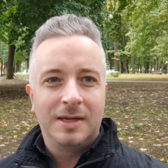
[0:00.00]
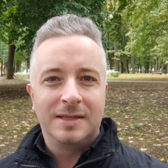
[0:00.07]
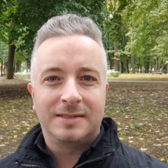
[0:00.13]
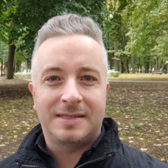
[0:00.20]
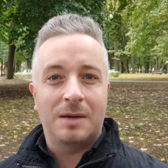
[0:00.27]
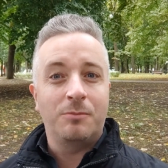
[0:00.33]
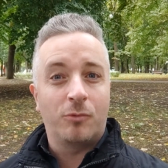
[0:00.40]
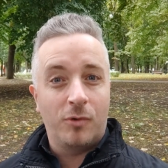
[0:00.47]

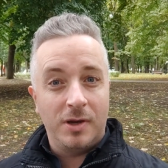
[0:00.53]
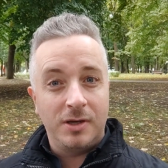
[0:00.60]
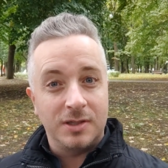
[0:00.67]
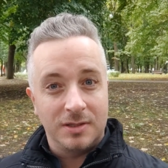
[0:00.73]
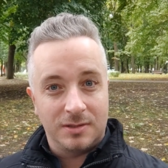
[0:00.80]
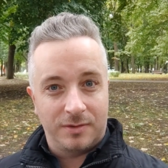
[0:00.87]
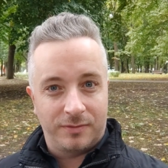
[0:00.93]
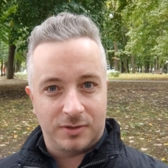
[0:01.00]
Some
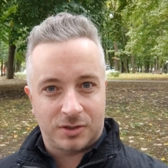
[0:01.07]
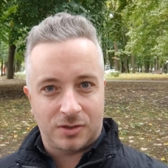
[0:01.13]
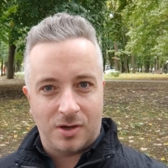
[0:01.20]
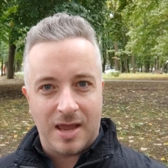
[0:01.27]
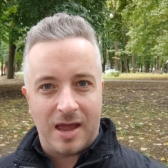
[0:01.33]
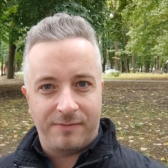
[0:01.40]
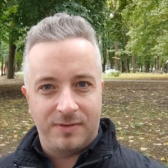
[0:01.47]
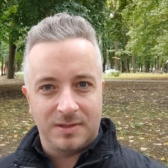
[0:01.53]
regions of
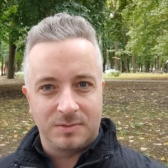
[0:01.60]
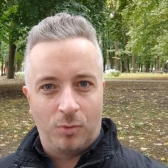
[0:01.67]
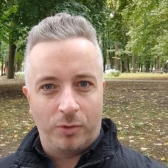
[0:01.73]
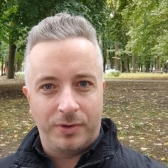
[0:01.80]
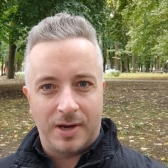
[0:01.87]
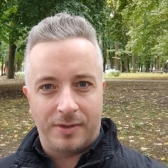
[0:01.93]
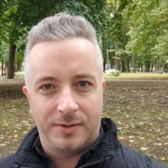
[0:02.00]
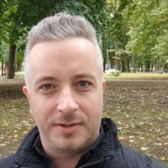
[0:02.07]
Australia have this more
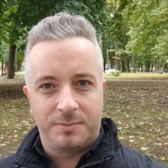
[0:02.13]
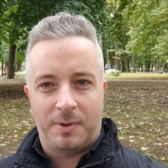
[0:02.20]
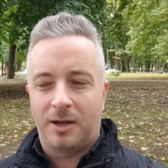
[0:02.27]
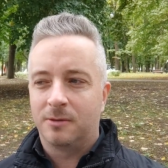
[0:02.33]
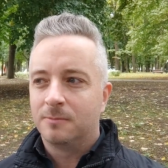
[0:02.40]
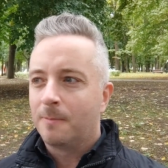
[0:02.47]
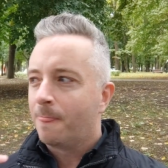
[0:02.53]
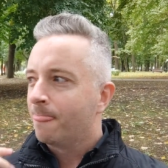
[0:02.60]
than others,
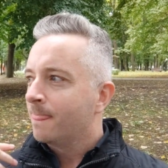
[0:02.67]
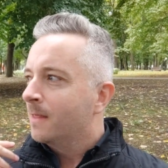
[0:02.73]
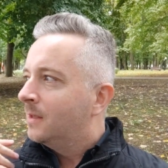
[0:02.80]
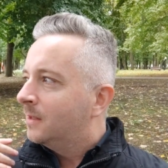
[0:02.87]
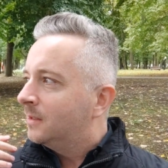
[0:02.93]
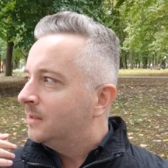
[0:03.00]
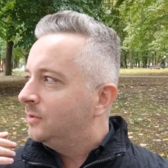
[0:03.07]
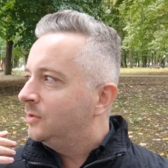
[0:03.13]
but
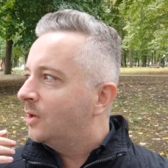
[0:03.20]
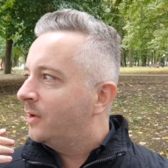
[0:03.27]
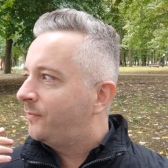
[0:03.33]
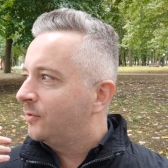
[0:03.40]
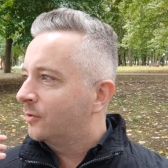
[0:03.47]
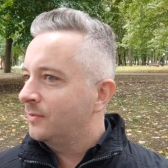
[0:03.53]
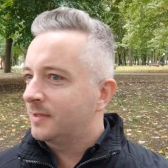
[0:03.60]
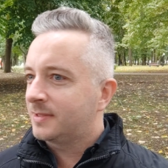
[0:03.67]
you know,
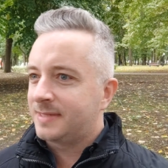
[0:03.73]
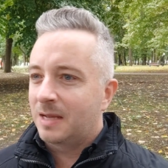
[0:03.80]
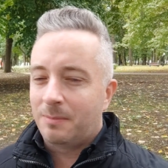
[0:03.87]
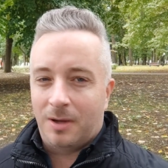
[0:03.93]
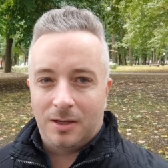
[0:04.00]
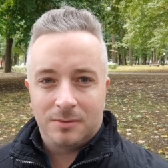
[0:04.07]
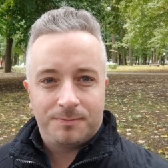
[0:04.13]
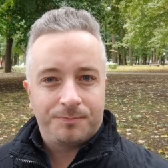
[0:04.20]
if you're in the
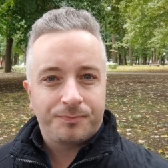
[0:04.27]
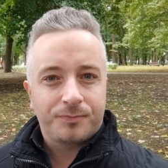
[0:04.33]
summer